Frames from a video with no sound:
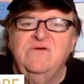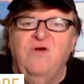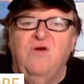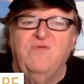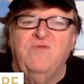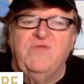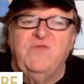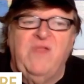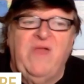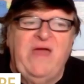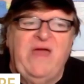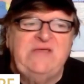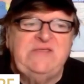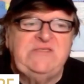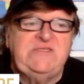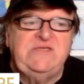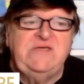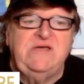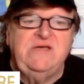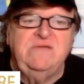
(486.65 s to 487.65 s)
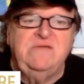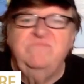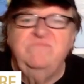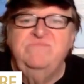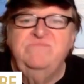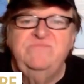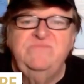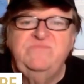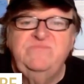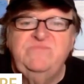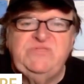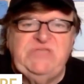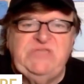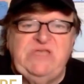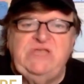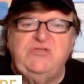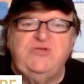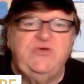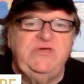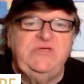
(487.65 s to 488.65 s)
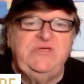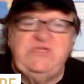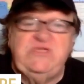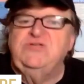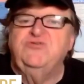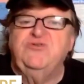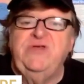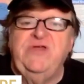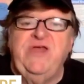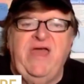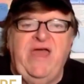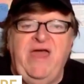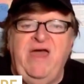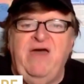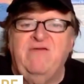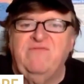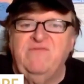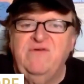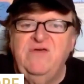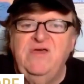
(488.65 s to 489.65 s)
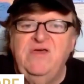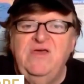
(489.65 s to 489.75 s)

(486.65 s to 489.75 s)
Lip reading: over the last century and a half.